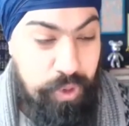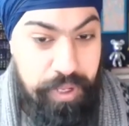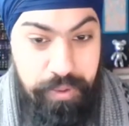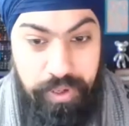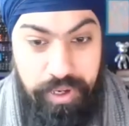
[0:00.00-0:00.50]

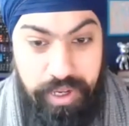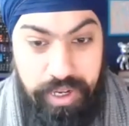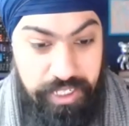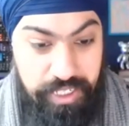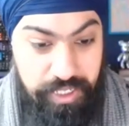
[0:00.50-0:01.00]
people
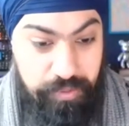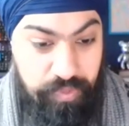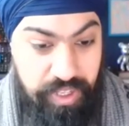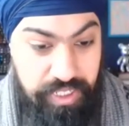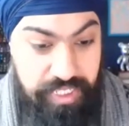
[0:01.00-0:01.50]
are
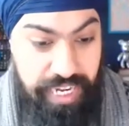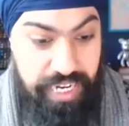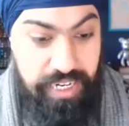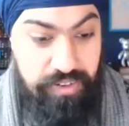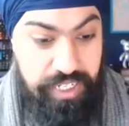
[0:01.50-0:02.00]

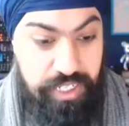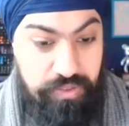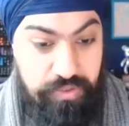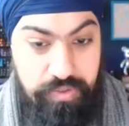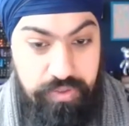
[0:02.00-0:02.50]
taking advantage
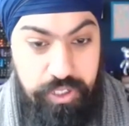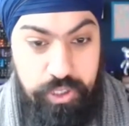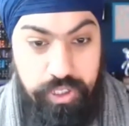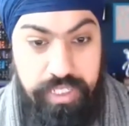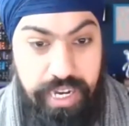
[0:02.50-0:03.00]
of this
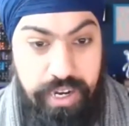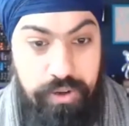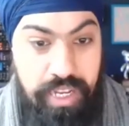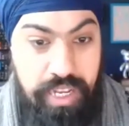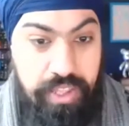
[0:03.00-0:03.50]
shutdown.
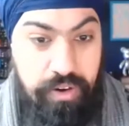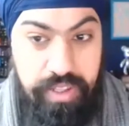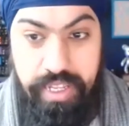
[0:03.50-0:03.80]
They're in